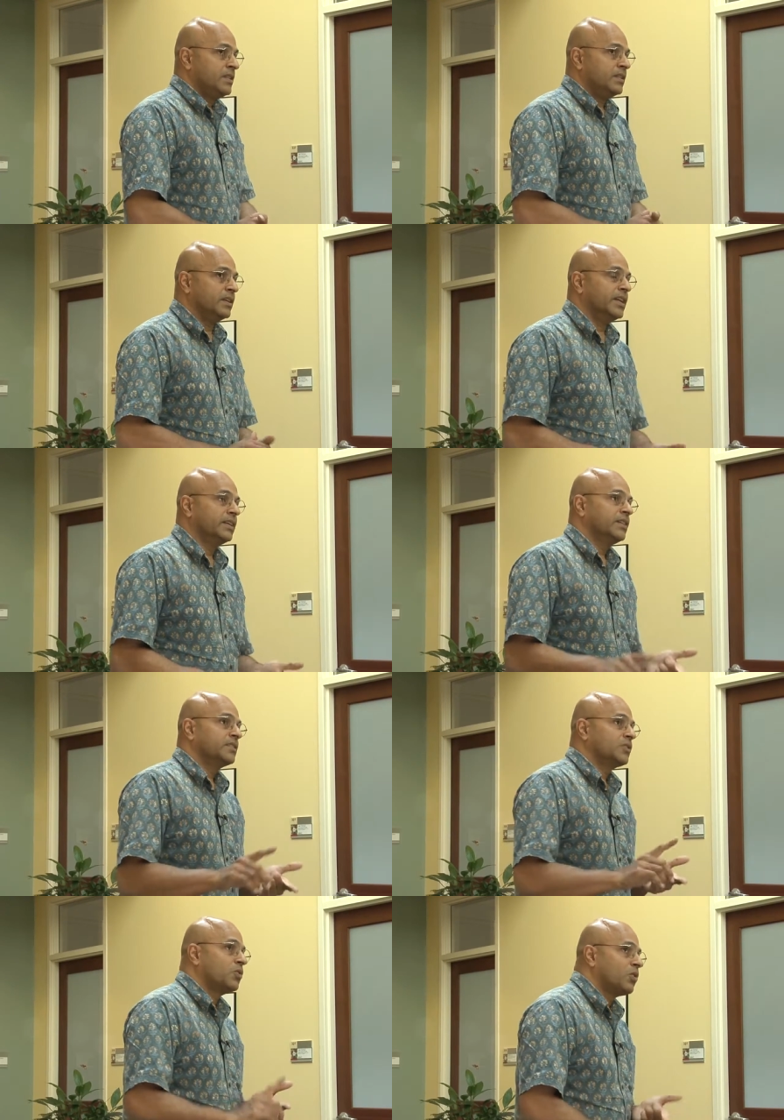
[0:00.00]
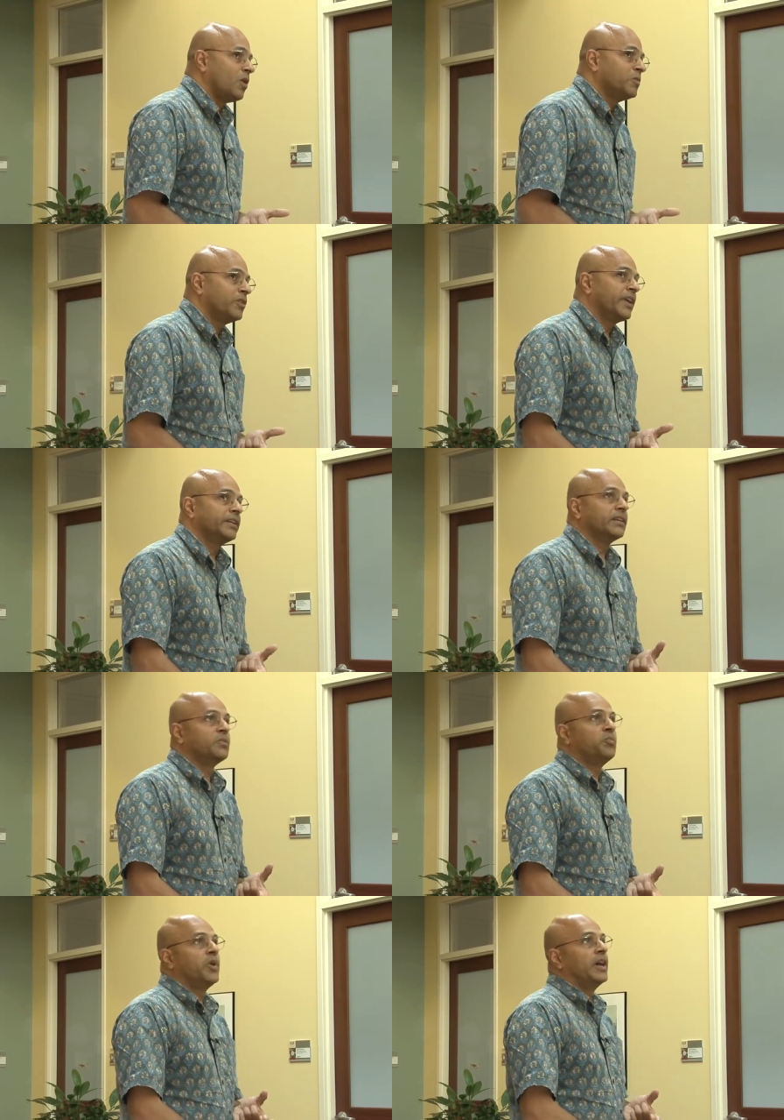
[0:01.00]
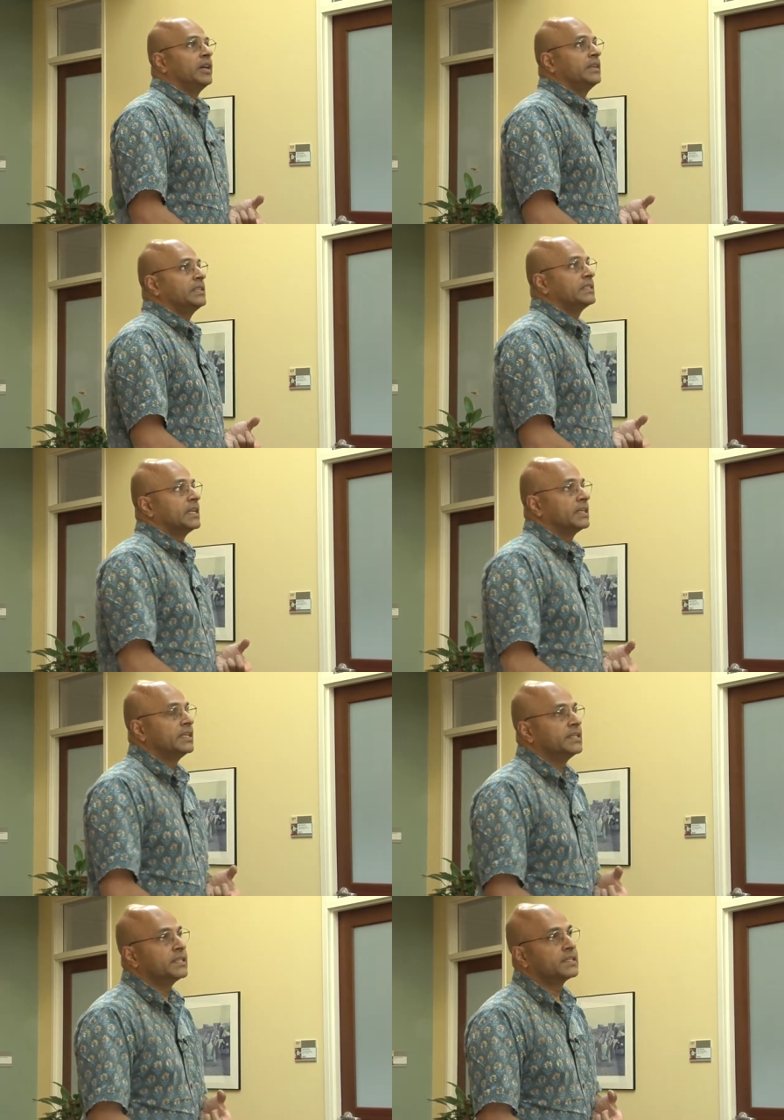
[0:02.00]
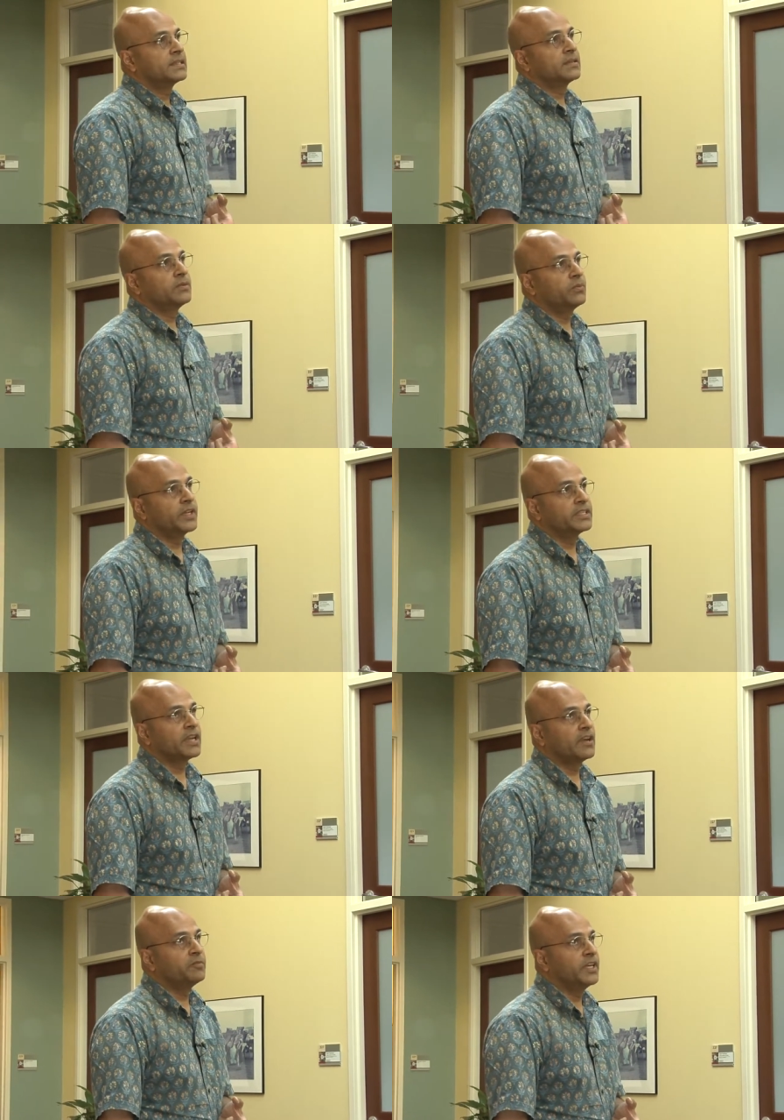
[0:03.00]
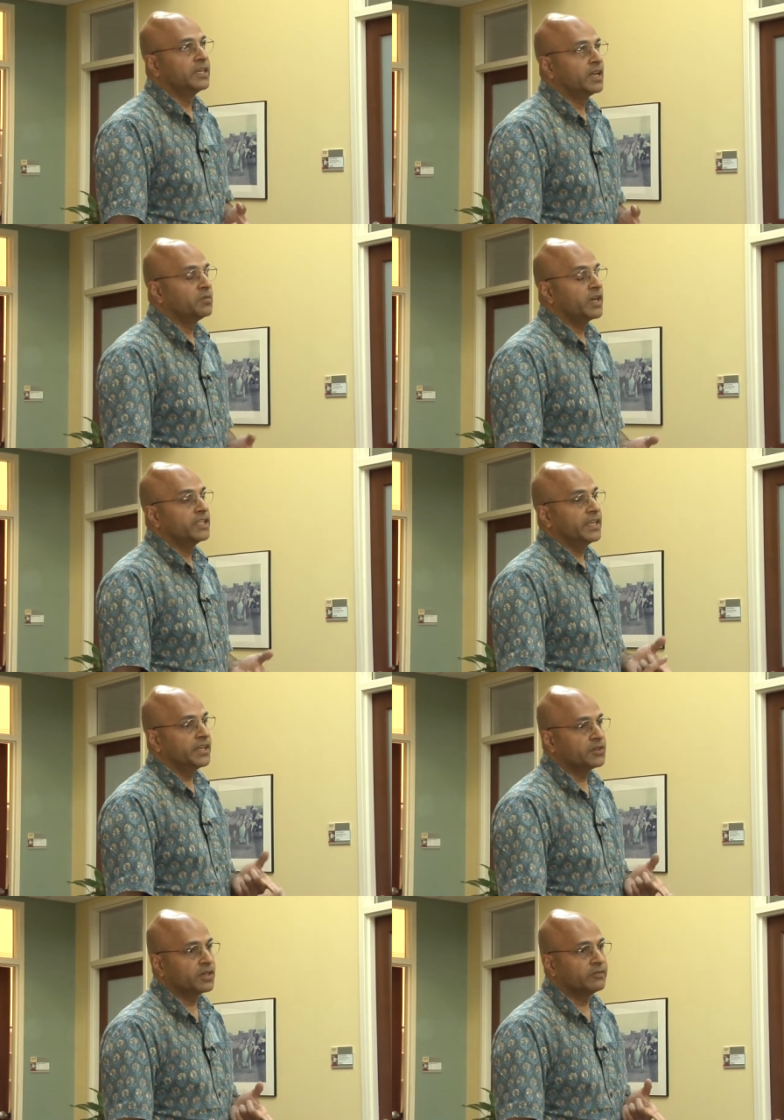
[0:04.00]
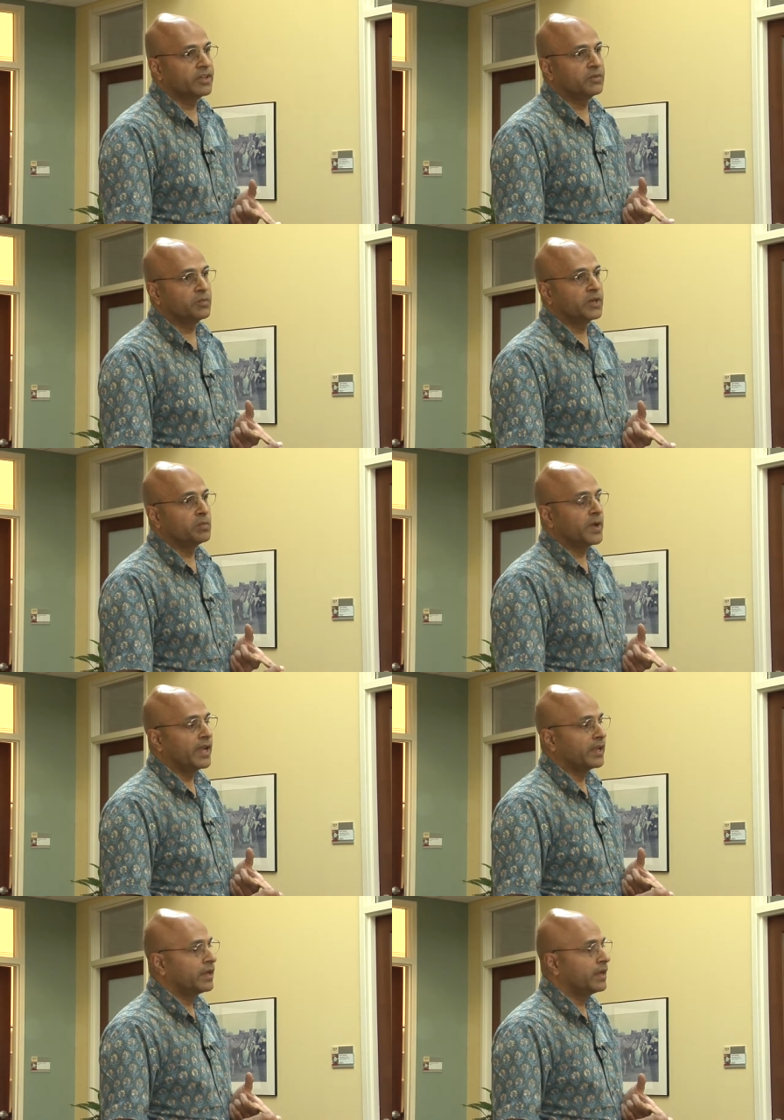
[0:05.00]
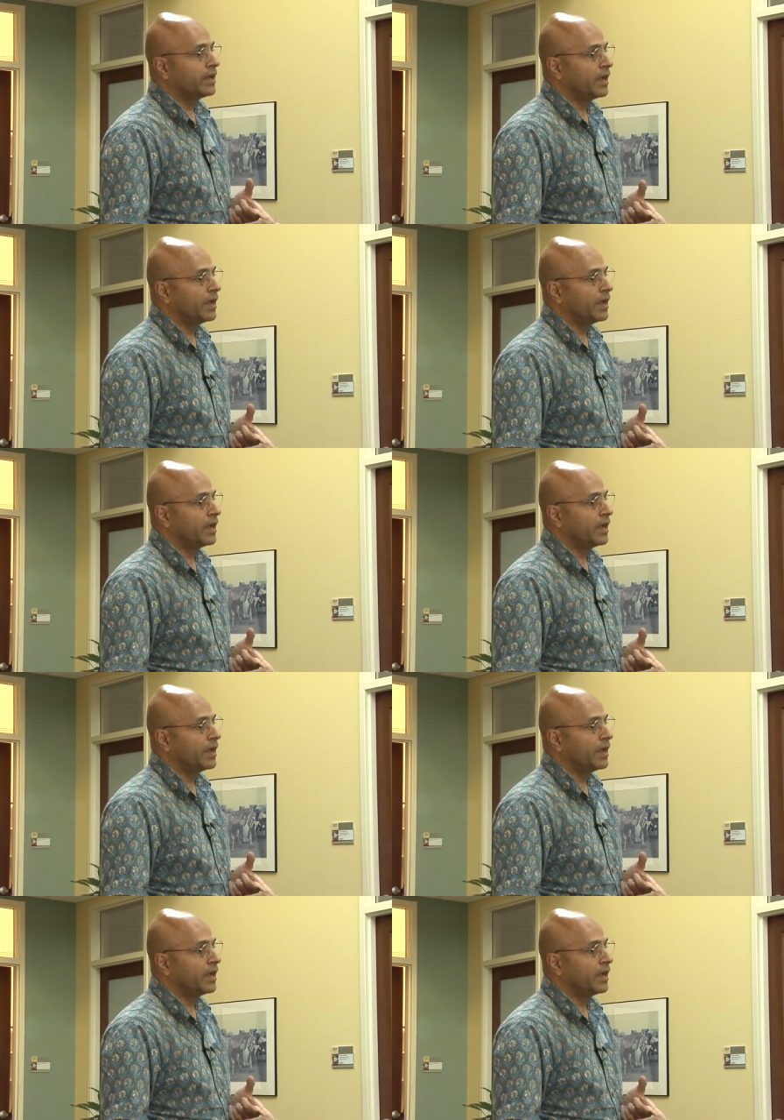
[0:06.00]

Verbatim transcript: The data is corroborated by studies which have been done by the Asia Development Bank